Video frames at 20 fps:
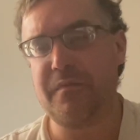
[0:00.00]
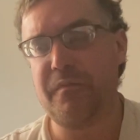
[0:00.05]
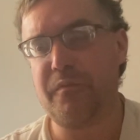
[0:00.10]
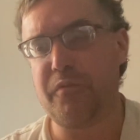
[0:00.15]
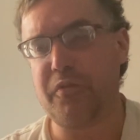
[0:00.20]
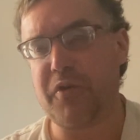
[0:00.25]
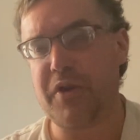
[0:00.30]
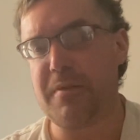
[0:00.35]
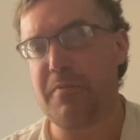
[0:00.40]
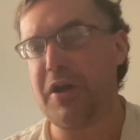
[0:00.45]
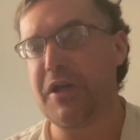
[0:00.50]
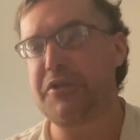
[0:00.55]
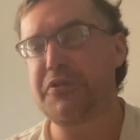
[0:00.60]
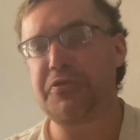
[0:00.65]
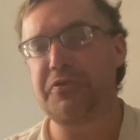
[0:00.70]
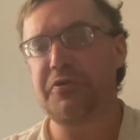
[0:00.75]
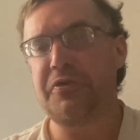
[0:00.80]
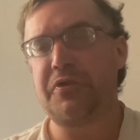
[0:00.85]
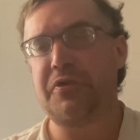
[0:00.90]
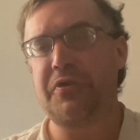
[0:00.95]
pretty
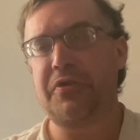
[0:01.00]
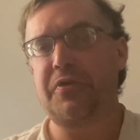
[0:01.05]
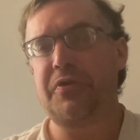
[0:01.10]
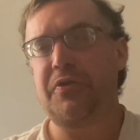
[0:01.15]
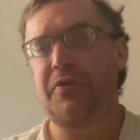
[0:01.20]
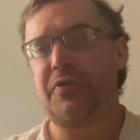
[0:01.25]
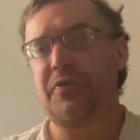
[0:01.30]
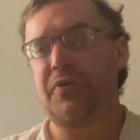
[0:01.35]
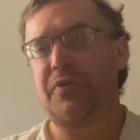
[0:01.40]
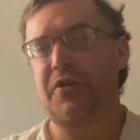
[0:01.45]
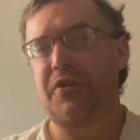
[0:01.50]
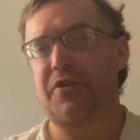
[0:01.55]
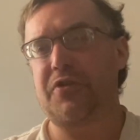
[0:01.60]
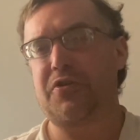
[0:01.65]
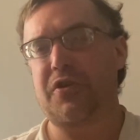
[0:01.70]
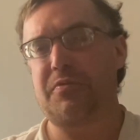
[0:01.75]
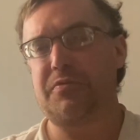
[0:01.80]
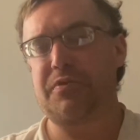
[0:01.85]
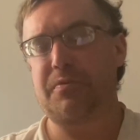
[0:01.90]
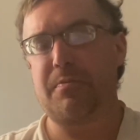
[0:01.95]
much in
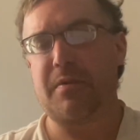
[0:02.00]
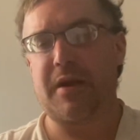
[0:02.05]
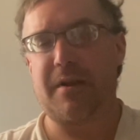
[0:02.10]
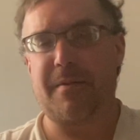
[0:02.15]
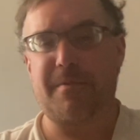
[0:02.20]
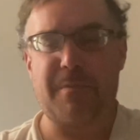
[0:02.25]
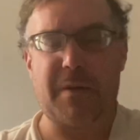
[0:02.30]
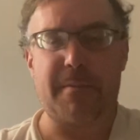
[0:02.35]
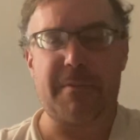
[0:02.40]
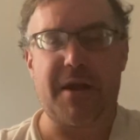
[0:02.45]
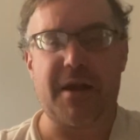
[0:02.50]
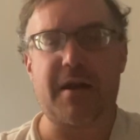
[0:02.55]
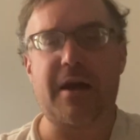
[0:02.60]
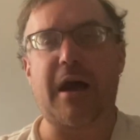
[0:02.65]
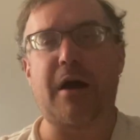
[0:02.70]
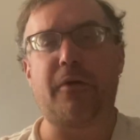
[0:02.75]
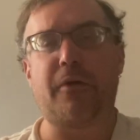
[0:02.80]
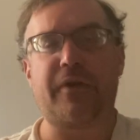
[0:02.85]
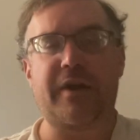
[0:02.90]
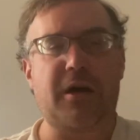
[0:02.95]
terms of my, I mean,
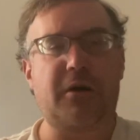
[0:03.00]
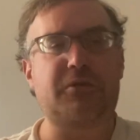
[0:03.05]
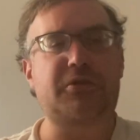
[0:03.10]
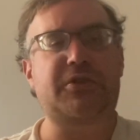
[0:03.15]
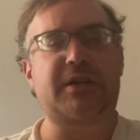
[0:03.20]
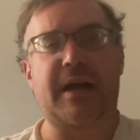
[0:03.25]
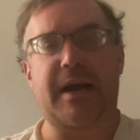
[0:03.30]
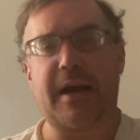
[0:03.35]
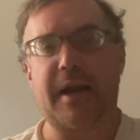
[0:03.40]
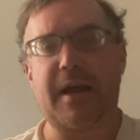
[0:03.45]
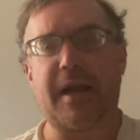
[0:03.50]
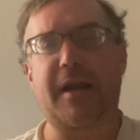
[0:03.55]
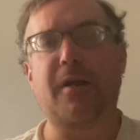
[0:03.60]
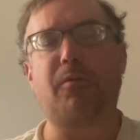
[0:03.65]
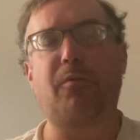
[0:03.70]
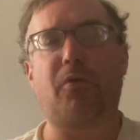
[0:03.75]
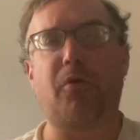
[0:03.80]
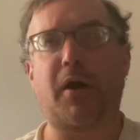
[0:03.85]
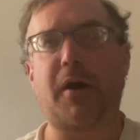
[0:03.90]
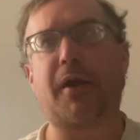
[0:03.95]
on the outside, I
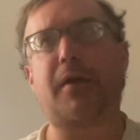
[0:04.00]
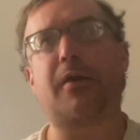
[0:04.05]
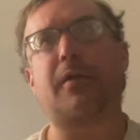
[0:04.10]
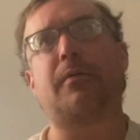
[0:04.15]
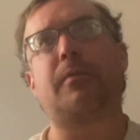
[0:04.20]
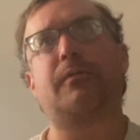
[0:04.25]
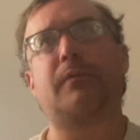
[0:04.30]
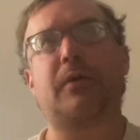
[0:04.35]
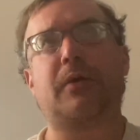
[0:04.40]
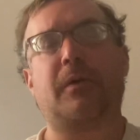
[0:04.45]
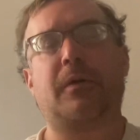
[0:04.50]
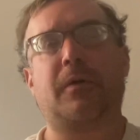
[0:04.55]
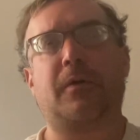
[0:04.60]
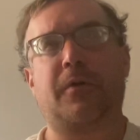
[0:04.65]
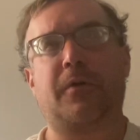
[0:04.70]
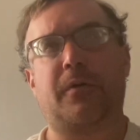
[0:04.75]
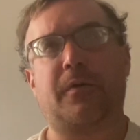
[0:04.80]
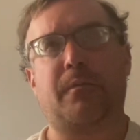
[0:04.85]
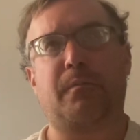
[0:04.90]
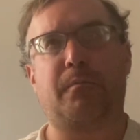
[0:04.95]
can look
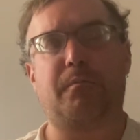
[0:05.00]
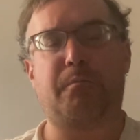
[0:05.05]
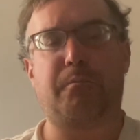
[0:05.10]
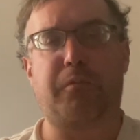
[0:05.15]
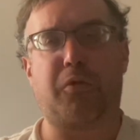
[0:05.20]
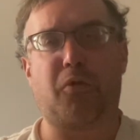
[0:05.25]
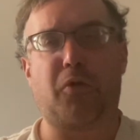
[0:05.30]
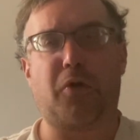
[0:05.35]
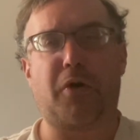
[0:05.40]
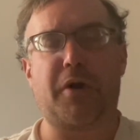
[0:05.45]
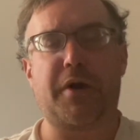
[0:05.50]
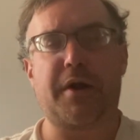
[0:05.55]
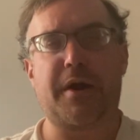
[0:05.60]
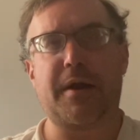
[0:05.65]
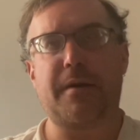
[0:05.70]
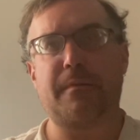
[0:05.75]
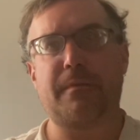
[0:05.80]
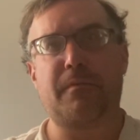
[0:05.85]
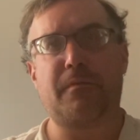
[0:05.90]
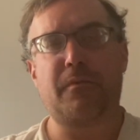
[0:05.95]
bored
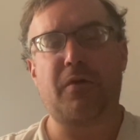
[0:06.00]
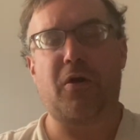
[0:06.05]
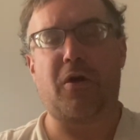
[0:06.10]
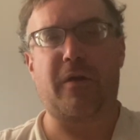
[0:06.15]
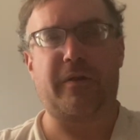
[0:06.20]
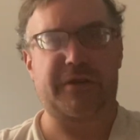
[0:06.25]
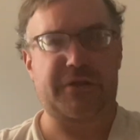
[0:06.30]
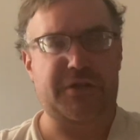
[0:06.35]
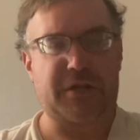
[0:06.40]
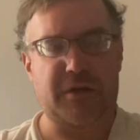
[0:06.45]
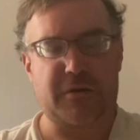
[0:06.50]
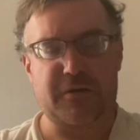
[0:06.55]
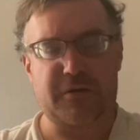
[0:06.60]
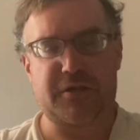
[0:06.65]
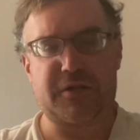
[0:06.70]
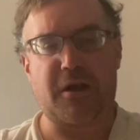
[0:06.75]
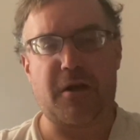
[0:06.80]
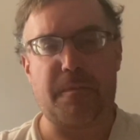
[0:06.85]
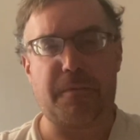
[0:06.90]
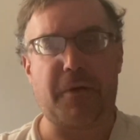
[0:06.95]
and all this other
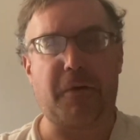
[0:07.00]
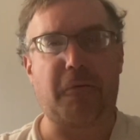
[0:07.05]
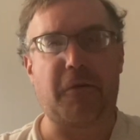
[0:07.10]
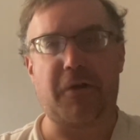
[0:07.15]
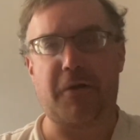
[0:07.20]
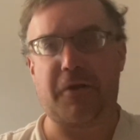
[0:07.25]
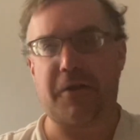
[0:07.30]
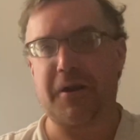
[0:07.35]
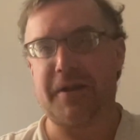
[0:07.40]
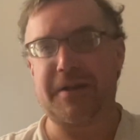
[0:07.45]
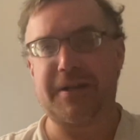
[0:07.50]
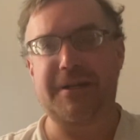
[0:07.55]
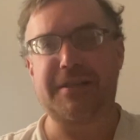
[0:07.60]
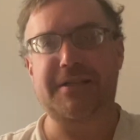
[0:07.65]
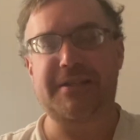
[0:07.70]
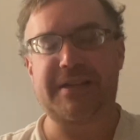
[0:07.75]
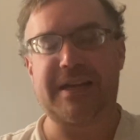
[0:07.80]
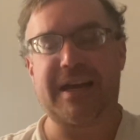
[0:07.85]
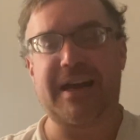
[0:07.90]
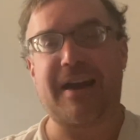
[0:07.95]
stuff, but really on the
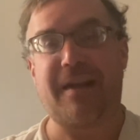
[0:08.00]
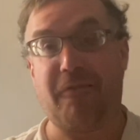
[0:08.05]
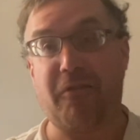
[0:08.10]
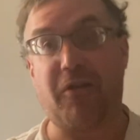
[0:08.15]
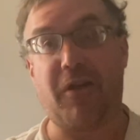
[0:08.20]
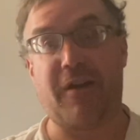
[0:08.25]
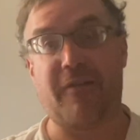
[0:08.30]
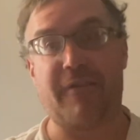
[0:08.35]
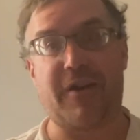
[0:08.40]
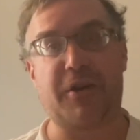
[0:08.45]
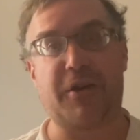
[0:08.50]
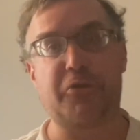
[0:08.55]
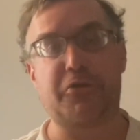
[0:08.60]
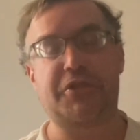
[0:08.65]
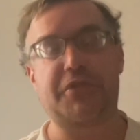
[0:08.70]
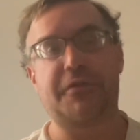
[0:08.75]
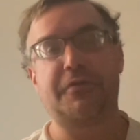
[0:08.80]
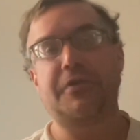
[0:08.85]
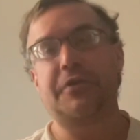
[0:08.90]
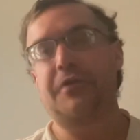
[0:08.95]
inside, I have a lot of
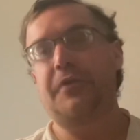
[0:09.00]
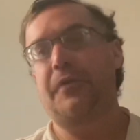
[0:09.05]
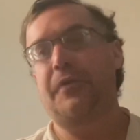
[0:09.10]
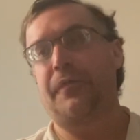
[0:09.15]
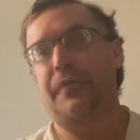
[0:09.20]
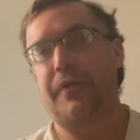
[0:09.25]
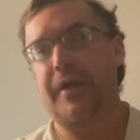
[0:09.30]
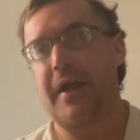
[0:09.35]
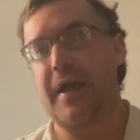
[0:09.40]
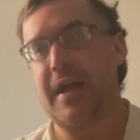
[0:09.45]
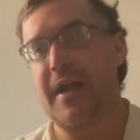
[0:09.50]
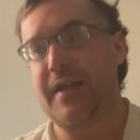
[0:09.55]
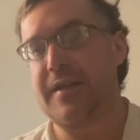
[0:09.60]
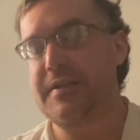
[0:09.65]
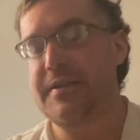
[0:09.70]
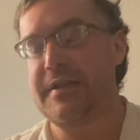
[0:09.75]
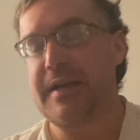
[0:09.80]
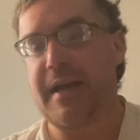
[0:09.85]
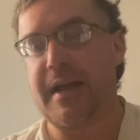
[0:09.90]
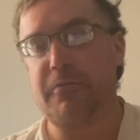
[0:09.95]
energy
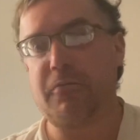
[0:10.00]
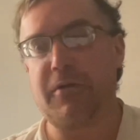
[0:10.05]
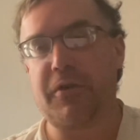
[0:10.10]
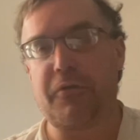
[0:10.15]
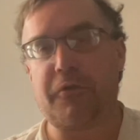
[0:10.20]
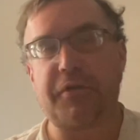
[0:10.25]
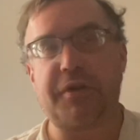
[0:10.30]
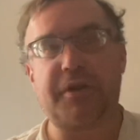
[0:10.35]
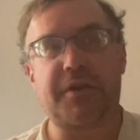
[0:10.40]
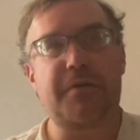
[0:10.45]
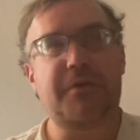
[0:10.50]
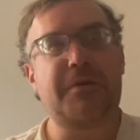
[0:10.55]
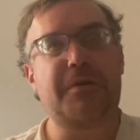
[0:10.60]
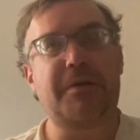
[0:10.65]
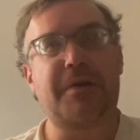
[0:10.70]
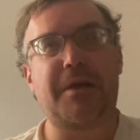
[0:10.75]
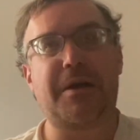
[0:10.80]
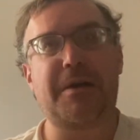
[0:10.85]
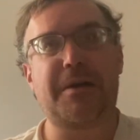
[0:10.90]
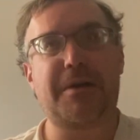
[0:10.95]
and I really,
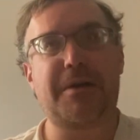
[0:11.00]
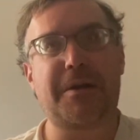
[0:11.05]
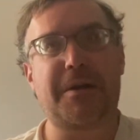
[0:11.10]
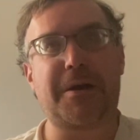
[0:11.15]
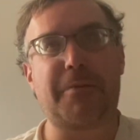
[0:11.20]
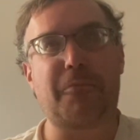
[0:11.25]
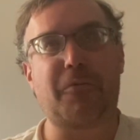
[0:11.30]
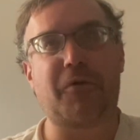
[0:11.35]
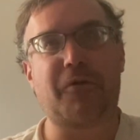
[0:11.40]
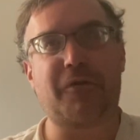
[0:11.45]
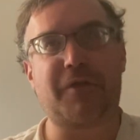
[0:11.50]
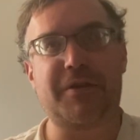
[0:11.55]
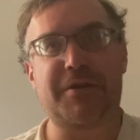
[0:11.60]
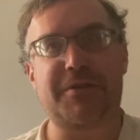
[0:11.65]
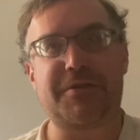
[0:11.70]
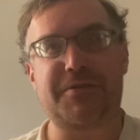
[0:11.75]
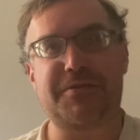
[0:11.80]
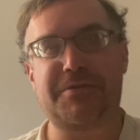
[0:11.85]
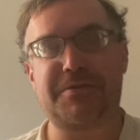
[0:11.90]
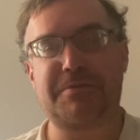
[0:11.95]
uh, and I'm really
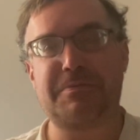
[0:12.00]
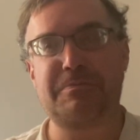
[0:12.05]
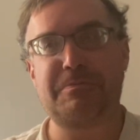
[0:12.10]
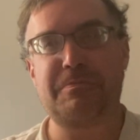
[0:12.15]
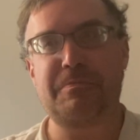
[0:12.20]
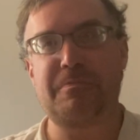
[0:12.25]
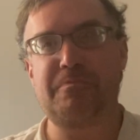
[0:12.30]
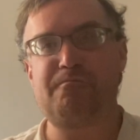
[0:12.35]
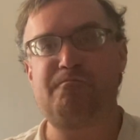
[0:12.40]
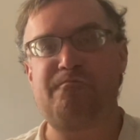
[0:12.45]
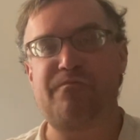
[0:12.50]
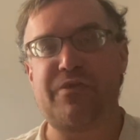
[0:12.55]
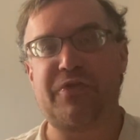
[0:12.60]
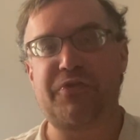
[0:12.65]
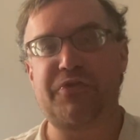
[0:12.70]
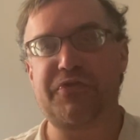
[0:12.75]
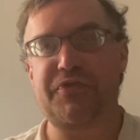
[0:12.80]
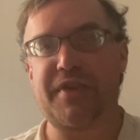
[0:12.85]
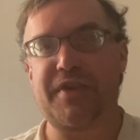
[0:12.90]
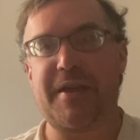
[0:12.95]
just
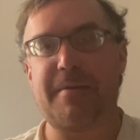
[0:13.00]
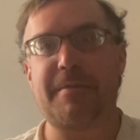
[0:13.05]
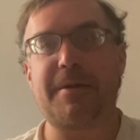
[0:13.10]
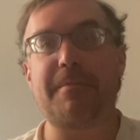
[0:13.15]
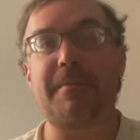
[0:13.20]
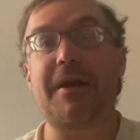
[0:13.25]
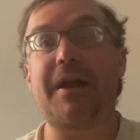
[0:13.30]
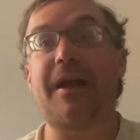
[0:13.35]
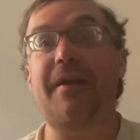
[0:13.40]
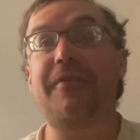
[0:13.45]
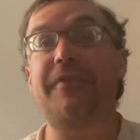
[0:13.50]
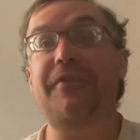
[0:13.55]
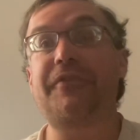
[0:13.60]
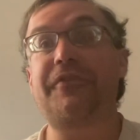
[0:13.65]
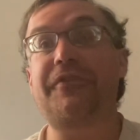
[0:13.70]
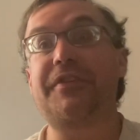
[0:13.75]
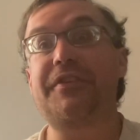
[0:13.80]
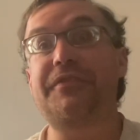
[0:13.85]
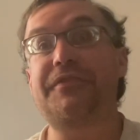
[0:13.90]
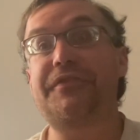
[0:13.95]
scheming behind the
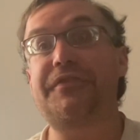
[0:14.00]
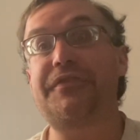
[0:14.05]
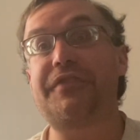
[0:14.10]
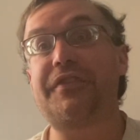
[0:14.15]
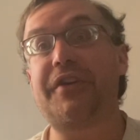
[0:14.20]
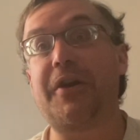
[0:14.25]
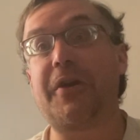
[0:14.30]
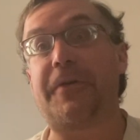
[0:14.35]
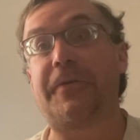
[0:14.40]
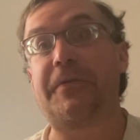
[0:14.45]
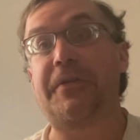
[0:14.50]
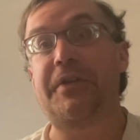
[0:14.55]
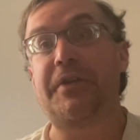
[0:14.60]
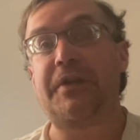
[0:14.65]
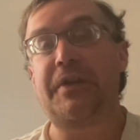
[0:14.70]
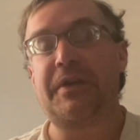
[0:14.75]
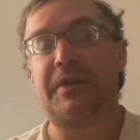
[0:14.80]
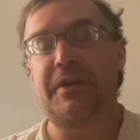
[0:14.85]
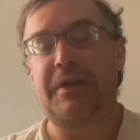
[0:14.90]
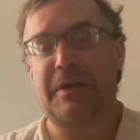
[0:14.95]
scenes. So,
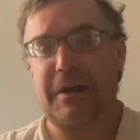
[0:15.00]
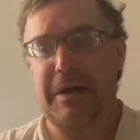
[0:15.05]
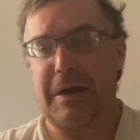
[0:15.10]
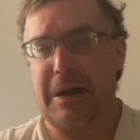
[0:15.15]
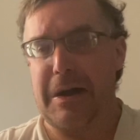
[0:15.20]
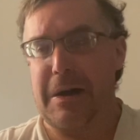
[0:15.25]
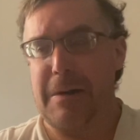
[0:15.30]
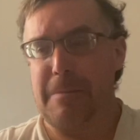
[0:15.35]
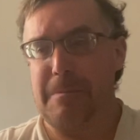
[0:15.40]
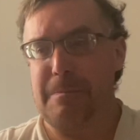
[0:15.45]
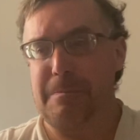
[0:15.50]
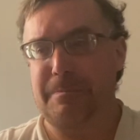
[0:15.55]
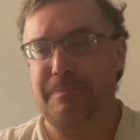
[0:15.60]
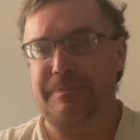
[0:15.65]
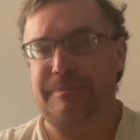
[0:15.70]
um,